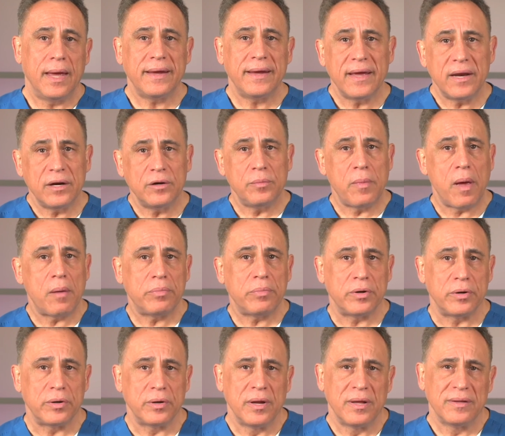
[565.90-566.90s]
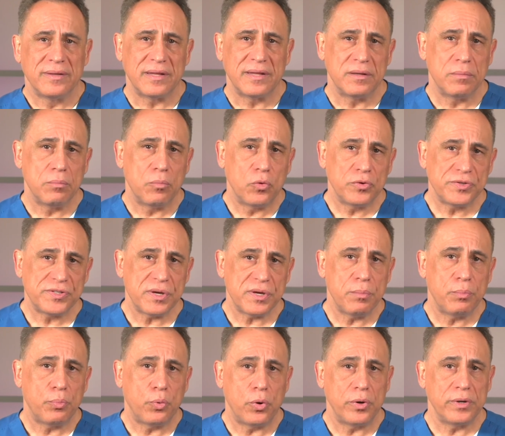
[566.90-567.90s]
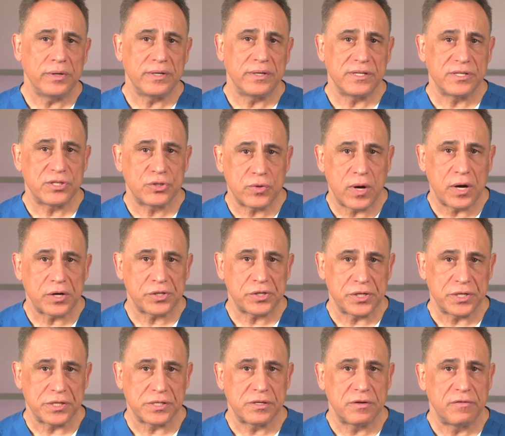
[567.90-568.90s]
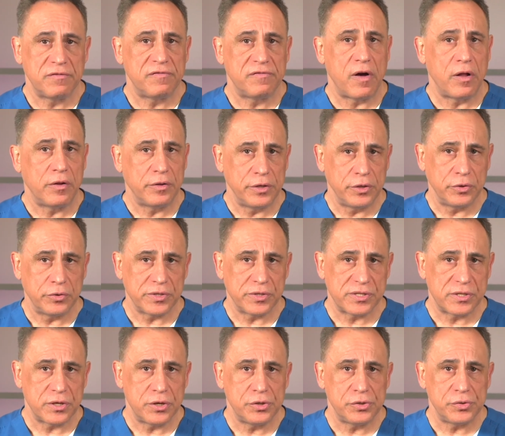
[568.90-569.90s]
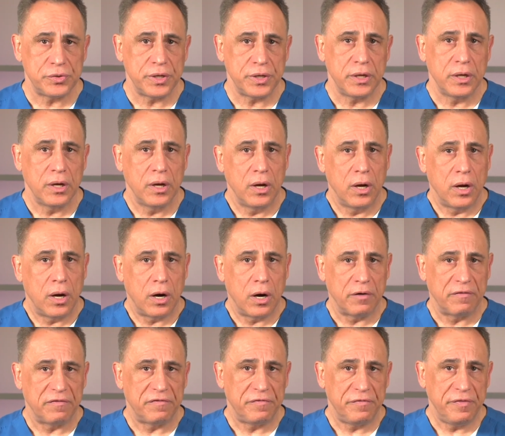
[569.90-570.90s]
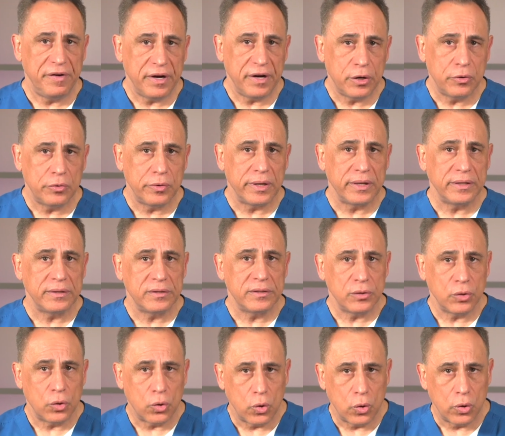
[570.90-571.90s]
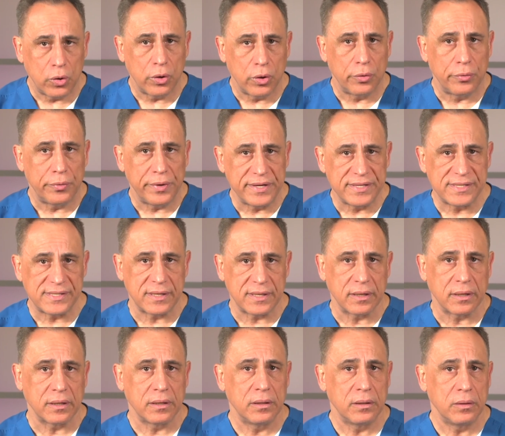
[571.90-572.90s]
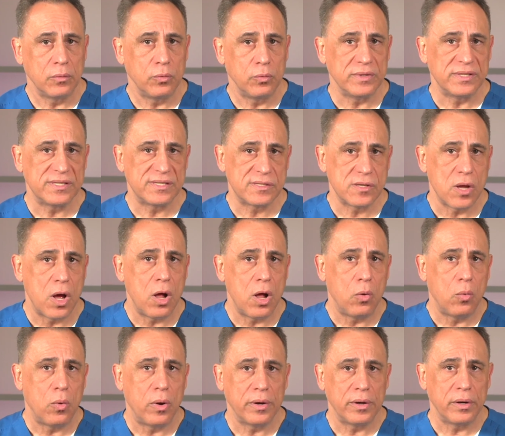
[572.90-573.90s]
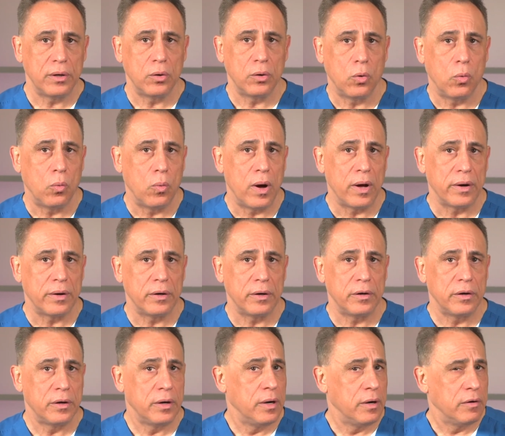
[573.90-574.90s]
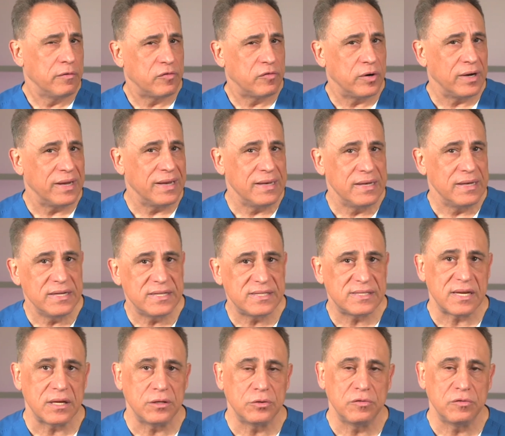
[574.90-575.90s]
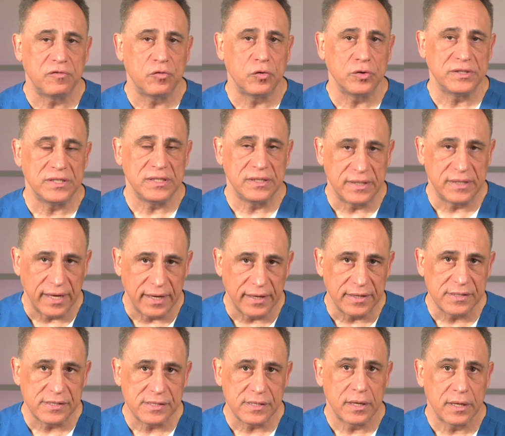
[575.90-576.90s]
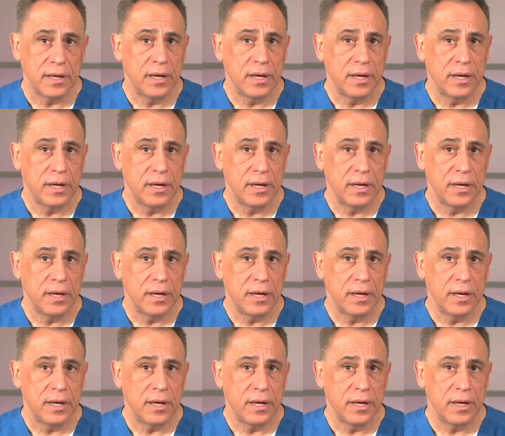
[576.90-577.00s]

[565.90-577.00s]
Again, remember that the most important instructions following your surgery are frequent oral rinsing with salt water or water for at least 10 to 14 days,